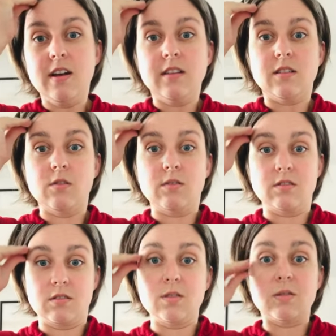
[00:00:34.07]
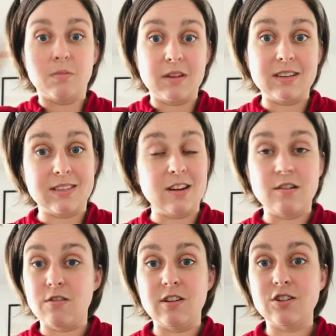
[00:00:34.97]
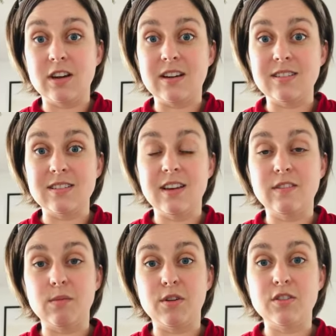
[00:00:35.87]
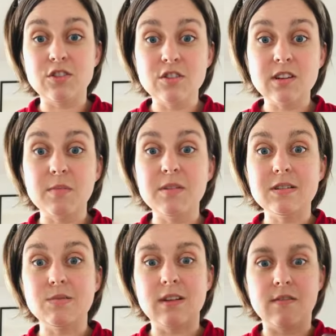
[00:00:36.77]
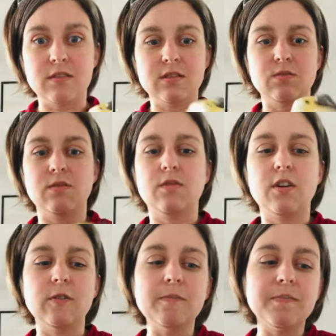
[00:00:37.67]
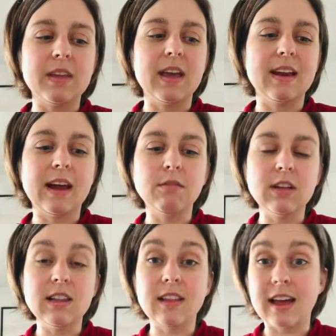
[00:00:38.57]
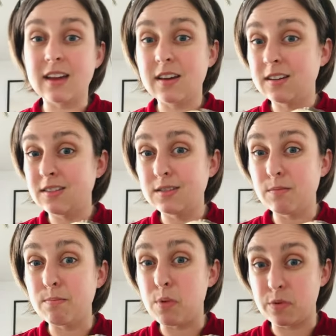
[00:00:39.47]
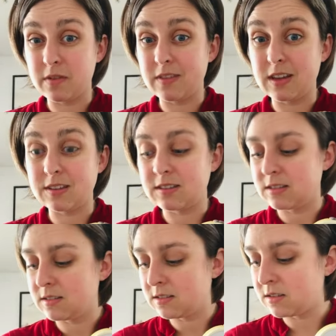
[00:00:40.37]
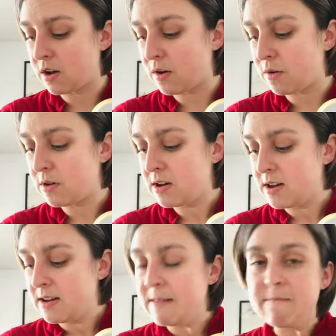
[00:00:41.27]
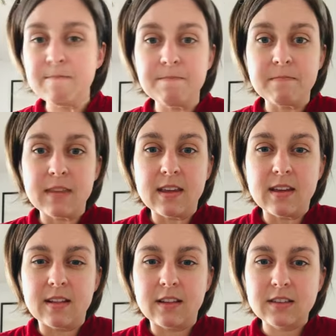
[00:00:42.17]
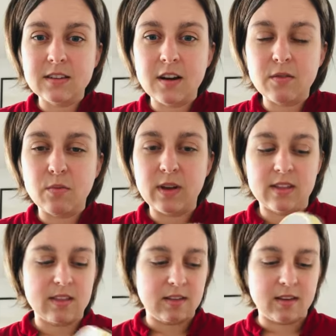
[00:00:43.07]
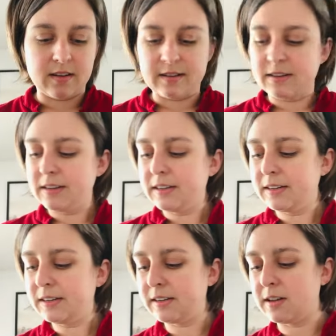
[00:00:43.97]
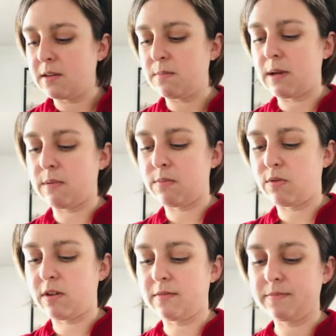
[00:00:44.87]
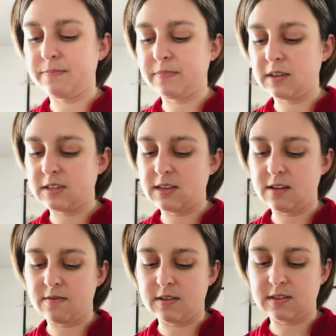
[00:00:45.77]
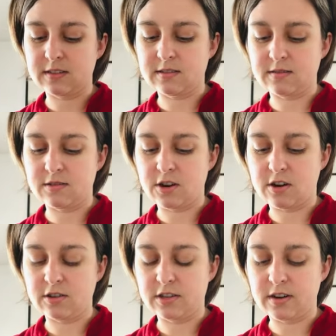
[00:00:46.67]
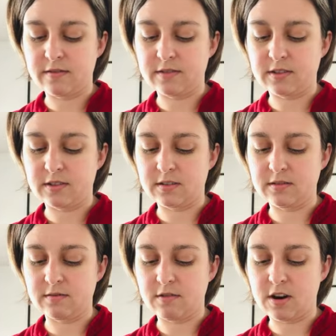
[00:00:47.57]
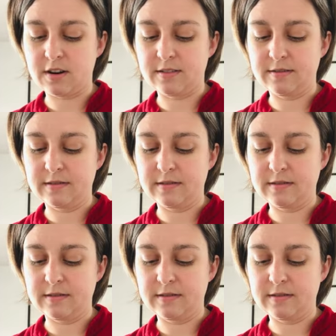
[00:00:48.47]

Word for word: So there's also some links there you can check and see if some insurance companies will cover this one for you. And I really like both of these. So let's start with the Baby Buddha. Let's see if it's charged enough to run.